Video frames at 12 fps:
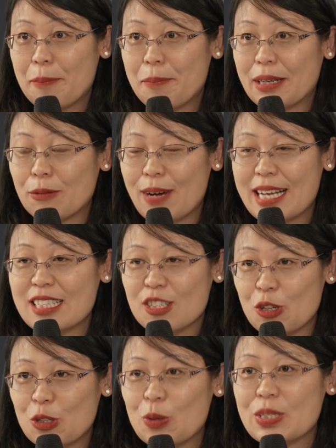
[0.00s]
But once
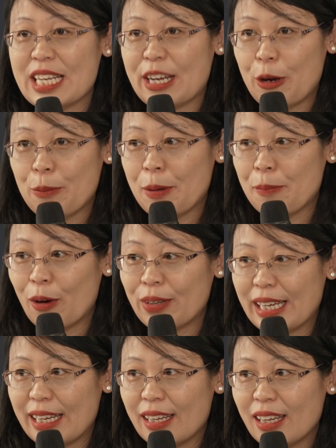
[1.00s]
you use in human
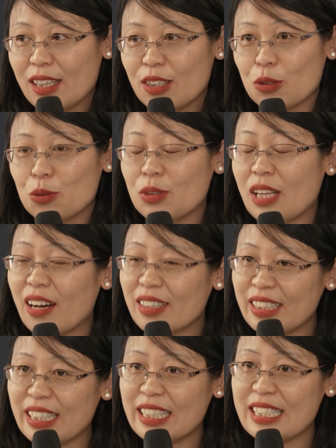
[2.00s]
body, you do not
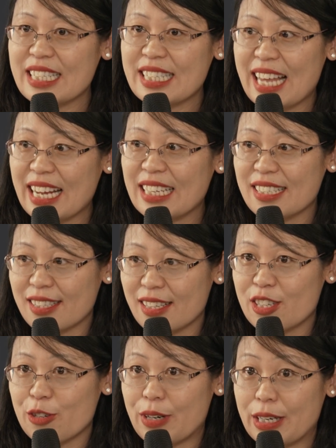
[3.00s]
need a second
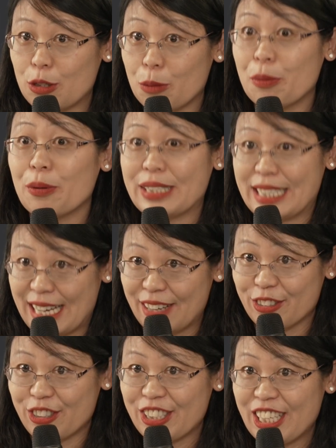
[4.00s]
surgery to pull it
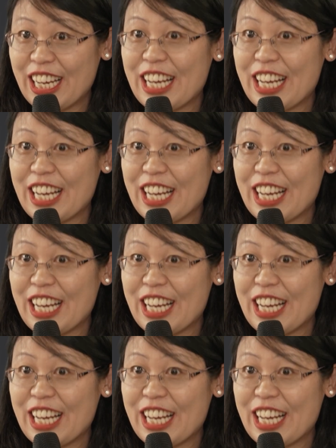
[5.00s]
out.